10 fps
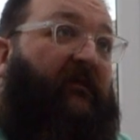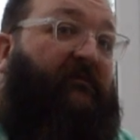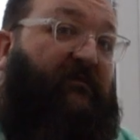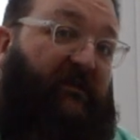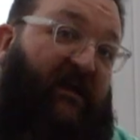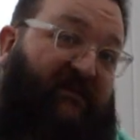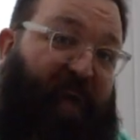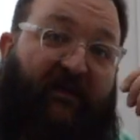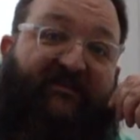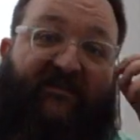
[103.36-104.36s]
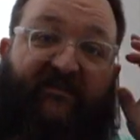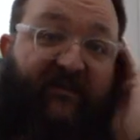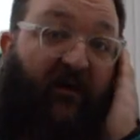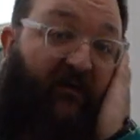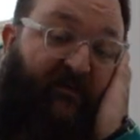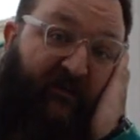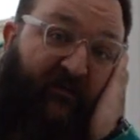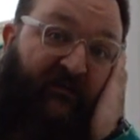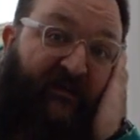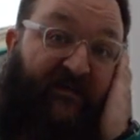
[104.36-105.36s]
The next place to start
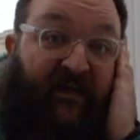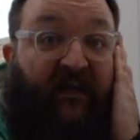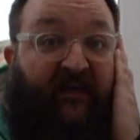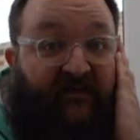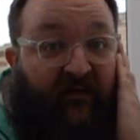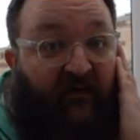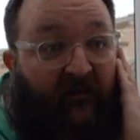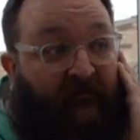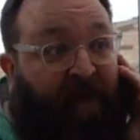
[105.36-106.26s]
is a kick guitar.